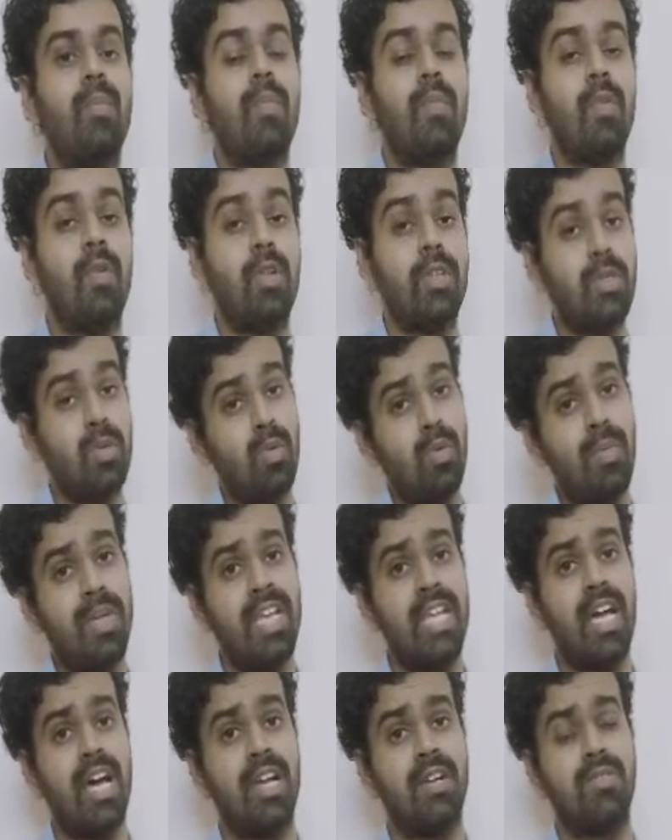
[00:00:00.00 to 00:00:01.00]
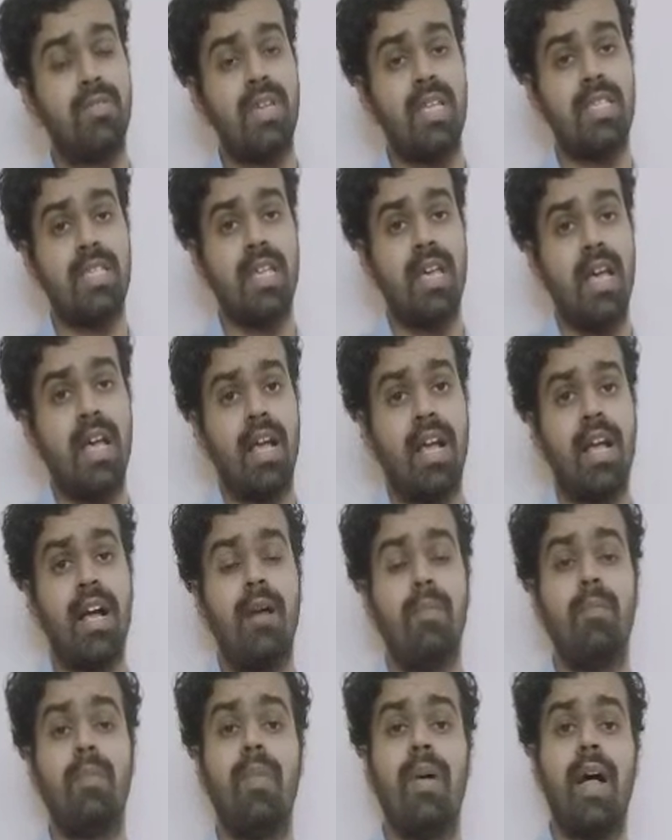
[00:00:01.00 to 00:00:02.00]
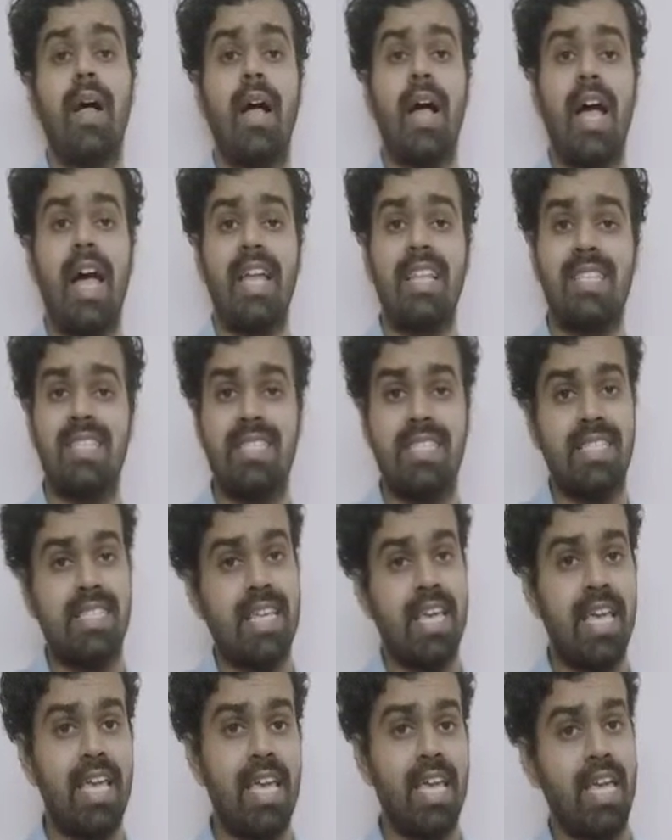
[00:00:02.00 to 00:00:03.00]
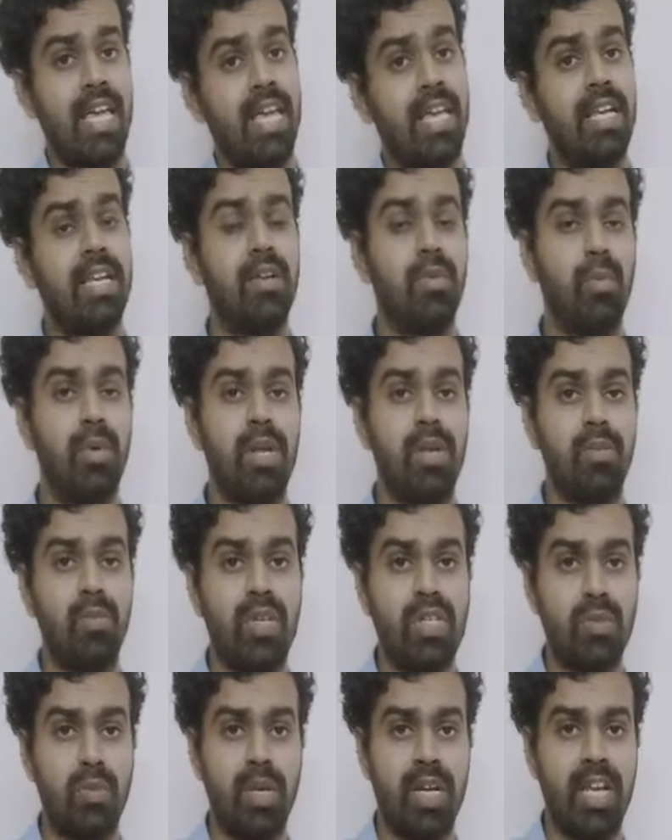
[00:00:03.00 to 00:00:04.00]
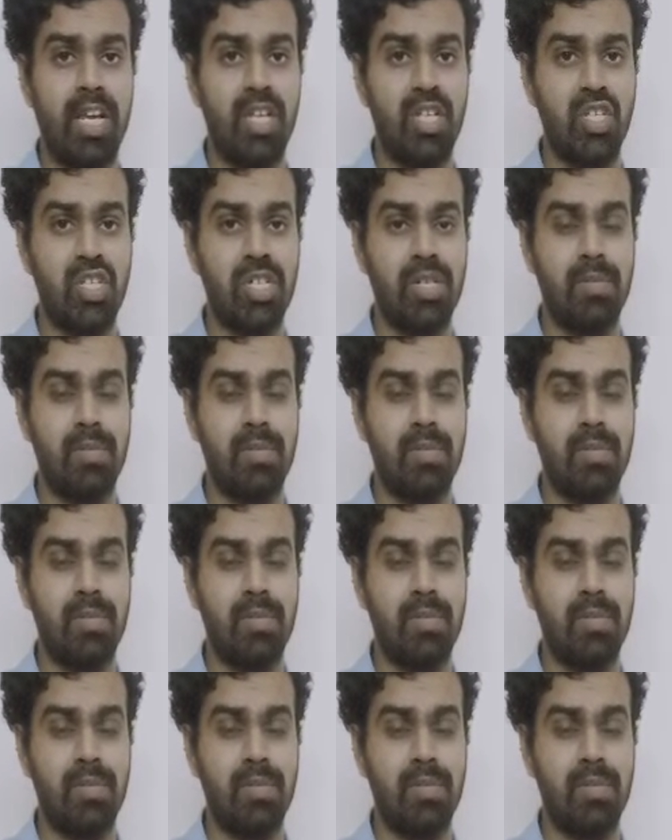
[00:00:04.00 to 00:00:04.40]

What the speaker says: so many artists come and stay in Greenwich Village.